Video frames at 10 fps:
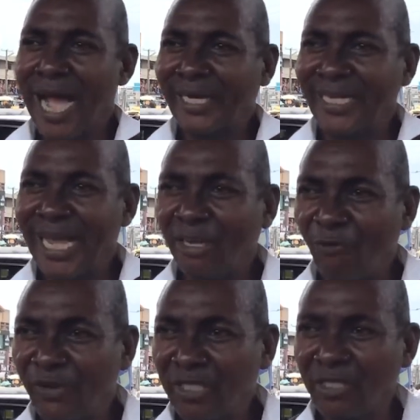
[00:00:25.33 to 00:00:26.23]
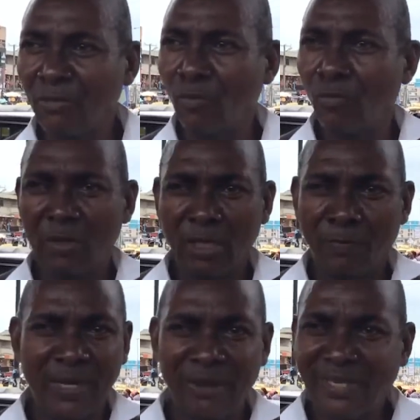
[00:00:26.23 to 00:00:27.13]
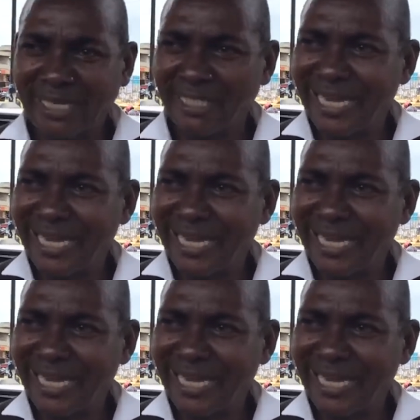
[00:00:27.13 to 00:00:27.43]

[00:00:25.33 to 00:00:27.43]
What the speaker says: At the end of it, we believe that